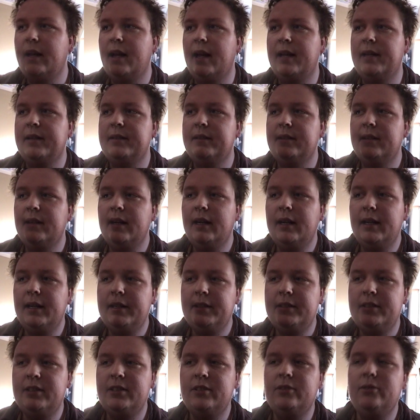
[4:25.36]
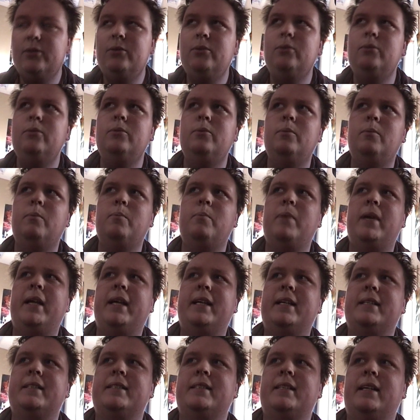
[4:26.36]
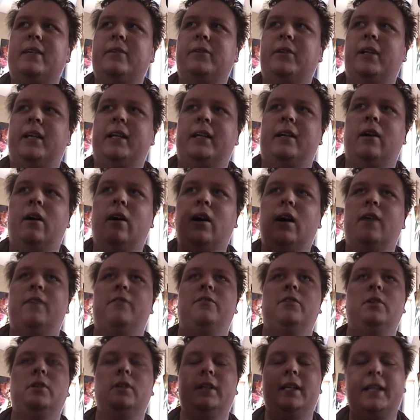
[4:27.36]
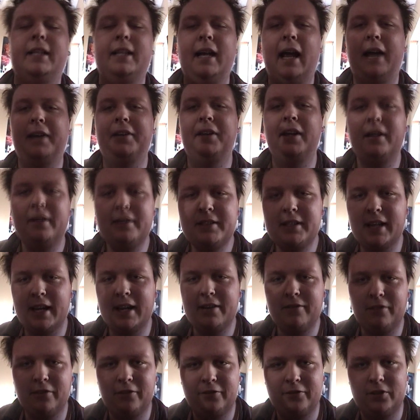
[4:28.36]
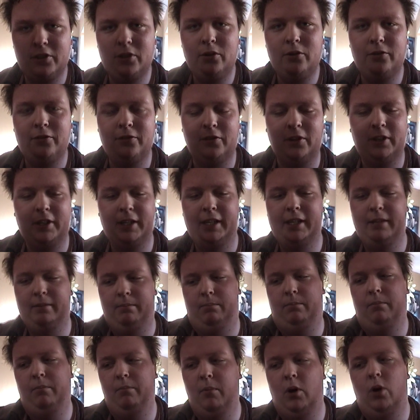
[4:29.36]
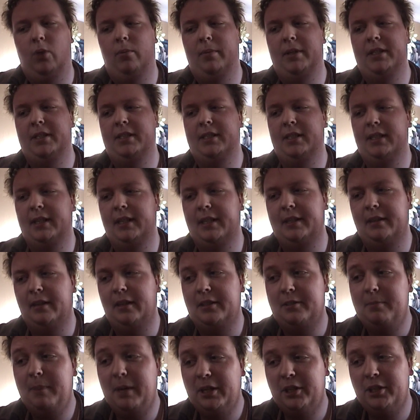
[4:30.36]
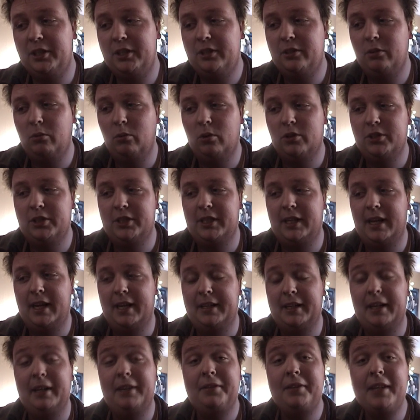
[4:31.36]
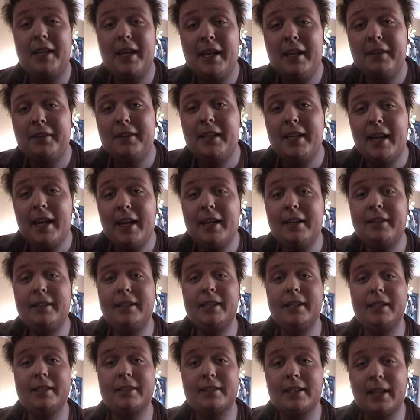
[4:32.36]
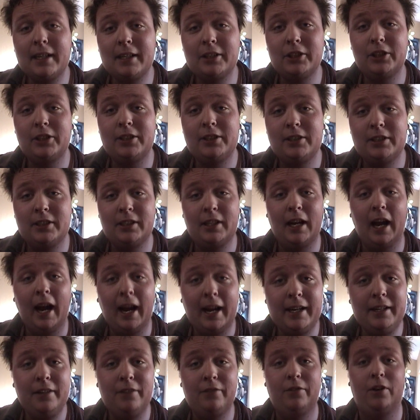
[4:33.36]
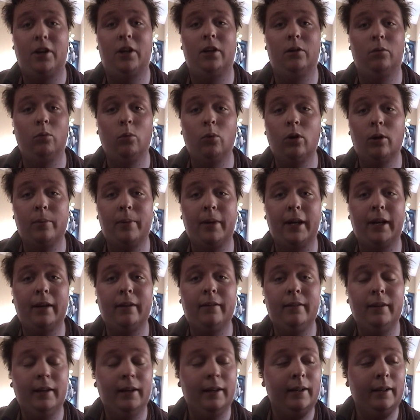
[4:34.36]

not to make it sound like awful, it does have a few funny moments in it, especially towards the end. The ending is actually kind of heartwarming,